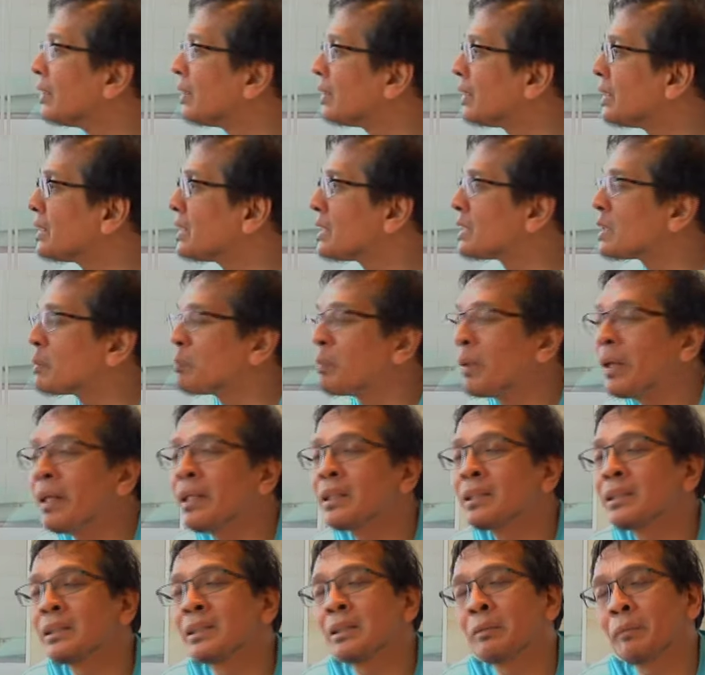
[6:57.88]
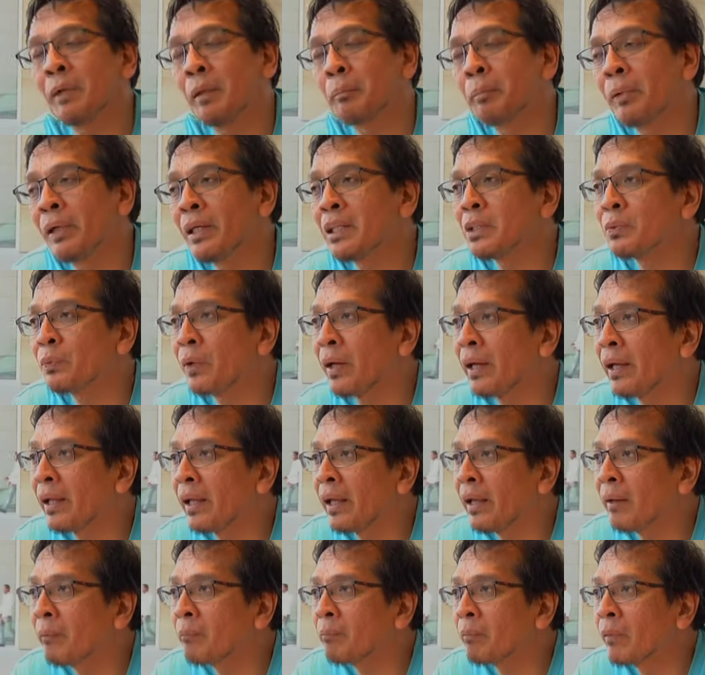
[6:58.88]
this is a place
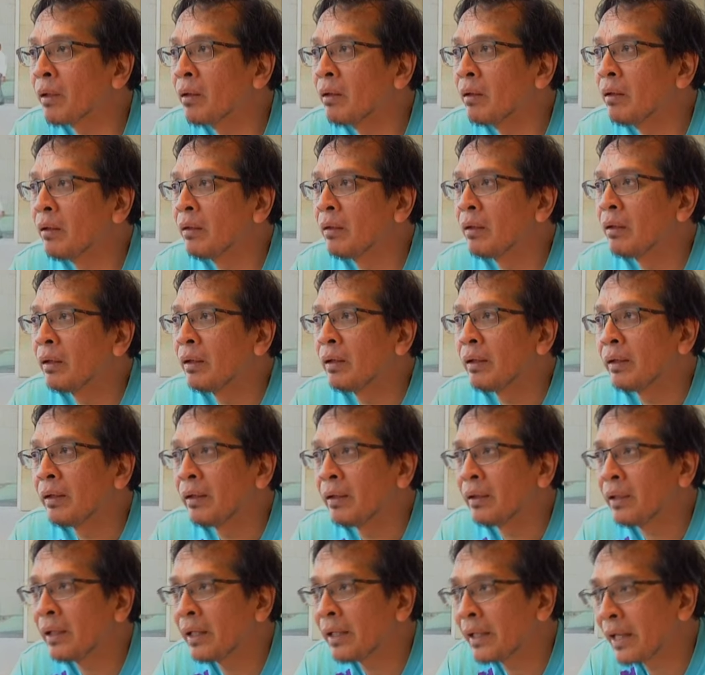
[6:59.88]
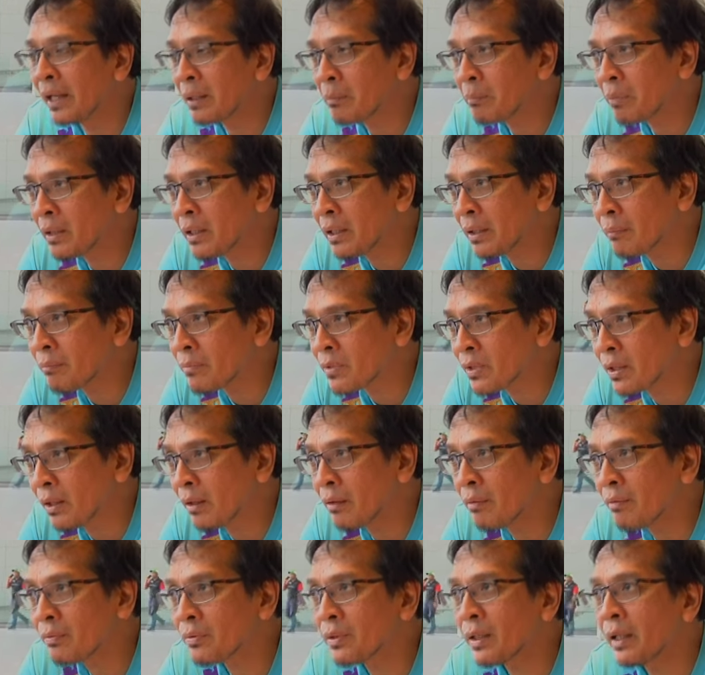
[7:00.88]
where they can be
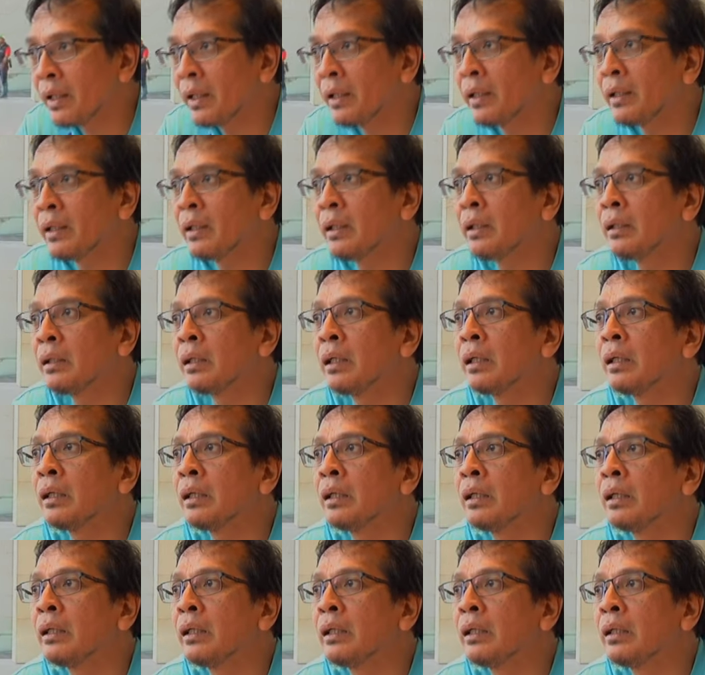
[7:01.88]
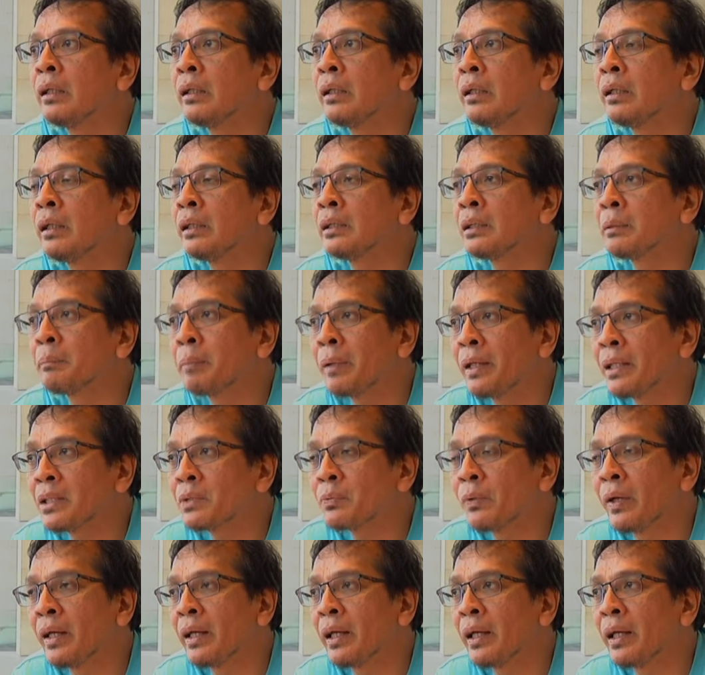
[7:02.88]
themselves, and it's a place
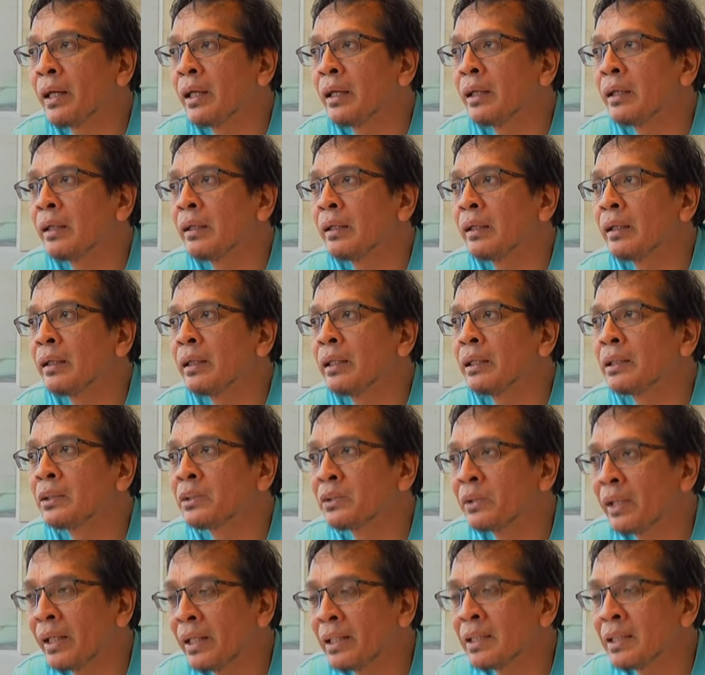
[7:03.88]
where it